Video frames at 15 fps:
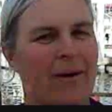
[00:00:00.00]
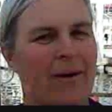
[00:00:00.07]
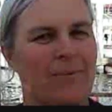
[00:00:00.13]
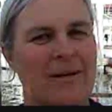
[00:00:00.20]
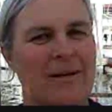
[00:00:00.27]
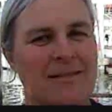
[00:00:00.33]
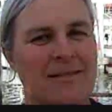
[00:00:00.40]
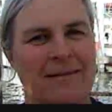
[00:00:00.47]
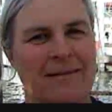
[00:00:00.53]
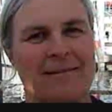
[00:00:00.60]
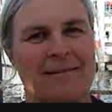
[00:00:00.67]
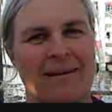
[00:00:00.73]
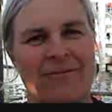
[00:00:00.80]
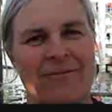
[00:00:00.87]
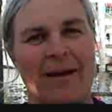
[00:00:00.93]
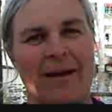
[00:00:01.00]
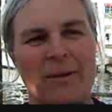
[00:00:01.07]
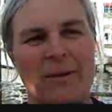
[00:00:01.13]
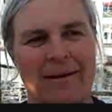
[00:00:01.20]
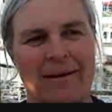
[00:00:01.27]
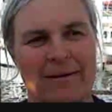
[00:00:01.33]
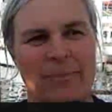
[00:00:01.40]
about raising a
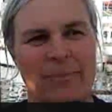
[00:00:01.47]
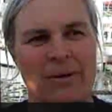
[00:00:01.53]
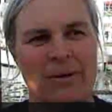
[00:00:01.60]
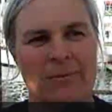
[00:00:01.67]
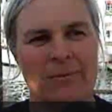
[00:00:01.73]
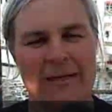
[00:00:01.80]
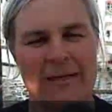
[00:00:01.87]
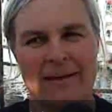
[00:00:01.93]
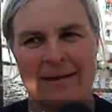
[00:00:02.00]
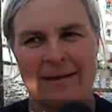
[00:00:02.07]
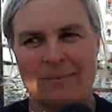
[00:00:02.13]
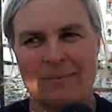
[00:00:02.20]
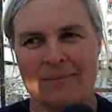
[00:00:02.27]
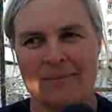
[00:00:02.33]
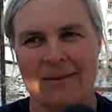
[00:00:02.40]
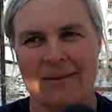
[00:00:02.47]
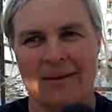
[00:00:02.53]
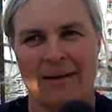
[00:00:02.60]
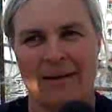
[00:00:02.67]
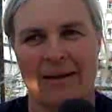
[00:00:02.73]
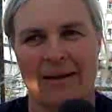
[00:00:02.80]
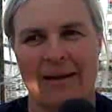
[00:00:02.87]
family on a boat. We
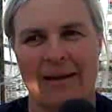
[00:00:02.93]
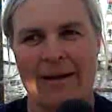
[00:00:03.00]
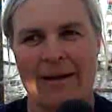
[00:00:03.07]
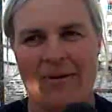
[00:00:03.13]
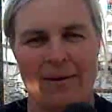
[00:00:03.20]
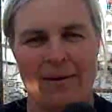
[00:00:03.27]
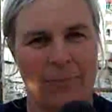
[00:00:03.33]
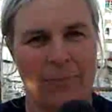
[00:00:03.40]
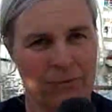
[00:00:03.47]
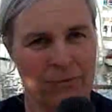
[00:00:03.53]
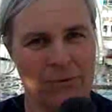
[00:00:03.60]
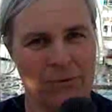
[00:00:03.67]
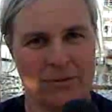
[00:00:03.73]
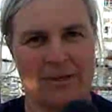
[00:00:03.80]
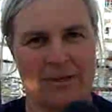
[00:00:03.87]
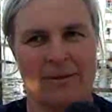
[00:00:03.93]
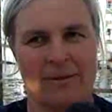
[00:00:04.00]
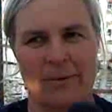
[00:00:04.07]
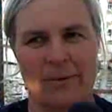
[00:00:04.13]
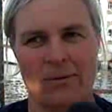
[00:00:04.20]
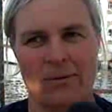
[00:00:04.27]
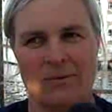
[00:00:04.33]
have had both girls on
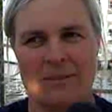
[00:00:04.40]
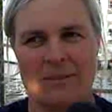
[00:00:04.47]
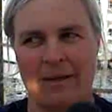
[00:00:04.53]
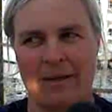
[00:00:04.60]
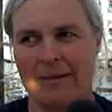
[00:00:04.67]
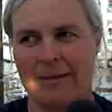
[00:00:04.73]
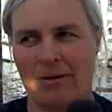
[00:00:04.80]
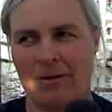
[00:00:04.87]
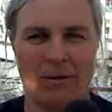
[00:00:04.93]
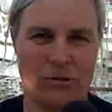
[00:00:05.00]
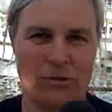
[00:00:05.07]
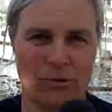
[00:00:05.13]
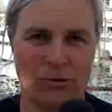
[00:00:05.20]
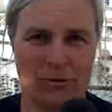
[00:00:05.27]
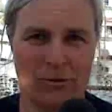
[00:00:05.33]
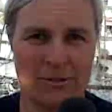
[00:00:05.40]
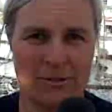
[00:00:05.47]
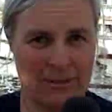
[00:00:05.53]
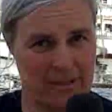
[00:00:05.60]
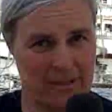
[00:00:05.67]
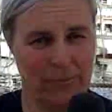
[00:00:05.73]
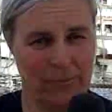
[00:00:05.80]
the boat sailing offshore
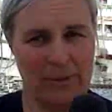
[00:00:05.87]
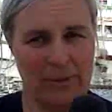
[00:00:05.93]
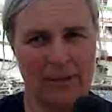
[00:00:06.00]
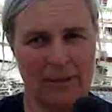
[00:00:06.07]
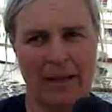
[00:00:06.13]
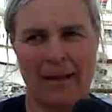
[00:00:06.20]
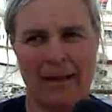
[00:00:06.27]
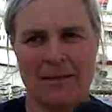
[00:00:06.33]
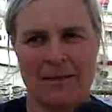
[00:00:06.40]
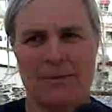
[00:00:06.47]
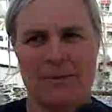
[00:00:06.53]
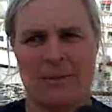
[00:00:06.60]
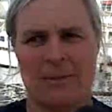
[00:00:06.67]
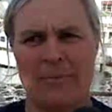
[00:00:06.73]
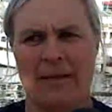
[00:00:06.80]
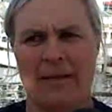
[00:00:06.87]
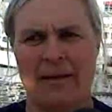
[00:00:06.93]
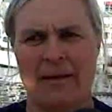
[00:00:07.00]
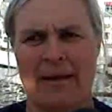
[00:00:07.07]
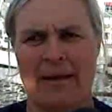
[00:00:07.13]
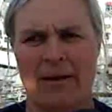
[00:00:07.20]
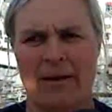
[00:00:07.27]
since they were little. Alice
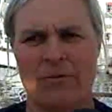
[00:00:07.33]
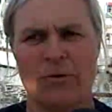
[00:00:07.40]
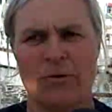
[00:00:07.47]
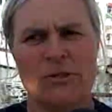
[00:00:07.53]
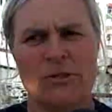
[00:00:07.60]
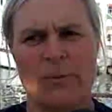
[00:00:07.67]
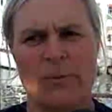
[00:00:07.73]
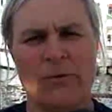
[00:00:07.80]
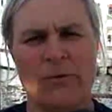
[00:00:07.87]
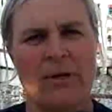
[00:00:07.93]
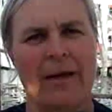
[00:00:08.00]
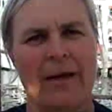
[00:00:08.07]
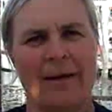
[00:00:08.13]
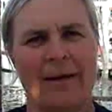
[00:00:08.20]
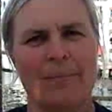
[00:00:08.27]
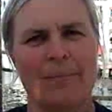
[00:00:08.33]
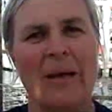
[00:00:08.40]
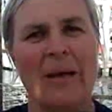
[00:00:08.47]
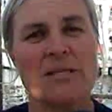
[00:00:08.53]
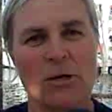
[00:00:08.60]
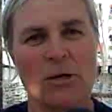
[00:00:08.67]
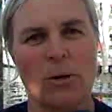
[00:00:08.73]
had her first birthday in
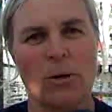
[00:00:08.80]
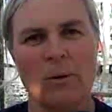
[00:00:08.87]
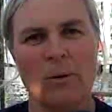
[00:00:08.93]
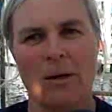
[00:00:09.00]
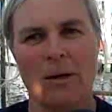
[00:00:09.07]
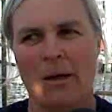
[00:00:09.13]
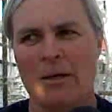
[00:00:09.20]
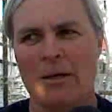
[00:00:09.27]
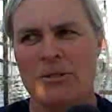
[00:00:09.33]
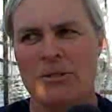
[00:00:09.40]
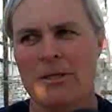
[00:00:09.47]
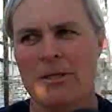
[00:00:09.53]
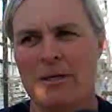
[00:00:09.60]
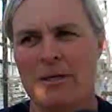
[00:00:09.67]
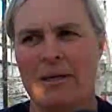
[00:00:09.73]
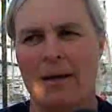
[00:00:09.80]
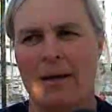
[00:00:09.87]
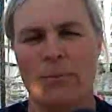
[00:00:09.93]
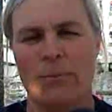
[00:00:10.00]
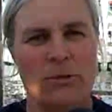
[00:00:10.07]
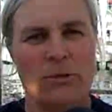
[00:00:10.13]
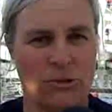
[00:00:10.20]
Mexico.
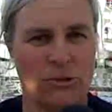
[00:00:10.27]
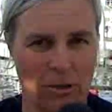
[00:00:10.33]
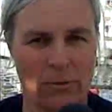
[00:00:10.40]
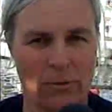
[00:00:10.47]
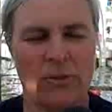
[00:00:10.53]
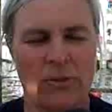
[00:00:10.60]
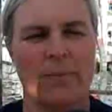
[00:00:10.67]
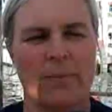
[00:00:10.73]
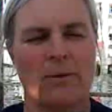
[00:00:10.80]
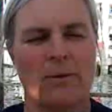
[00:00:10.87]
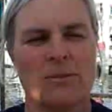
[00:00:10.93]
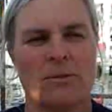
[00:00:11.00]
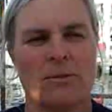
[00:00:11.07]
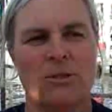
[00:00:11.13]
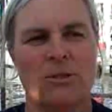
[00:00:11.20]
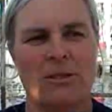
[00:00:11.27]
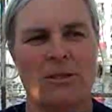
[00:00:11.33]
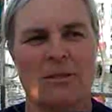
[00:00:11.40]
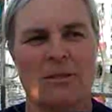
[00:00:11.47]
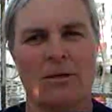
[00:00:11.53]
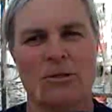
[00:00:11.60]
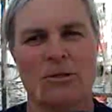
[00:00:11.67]
We do charter with the boat, so
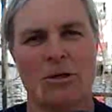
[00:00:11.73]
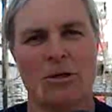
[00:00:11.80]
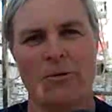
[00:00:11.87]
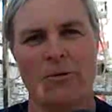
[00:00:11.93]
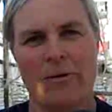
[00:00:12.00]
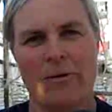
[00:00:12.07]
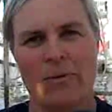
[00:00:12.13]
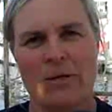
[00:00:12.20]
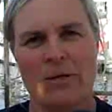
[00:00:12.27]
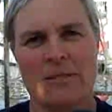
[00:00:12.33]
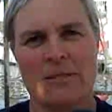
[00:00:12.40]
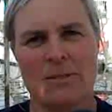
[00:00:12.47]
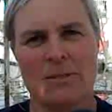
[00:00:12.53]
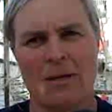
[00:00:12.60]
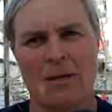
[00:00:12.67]
she started chartering with us.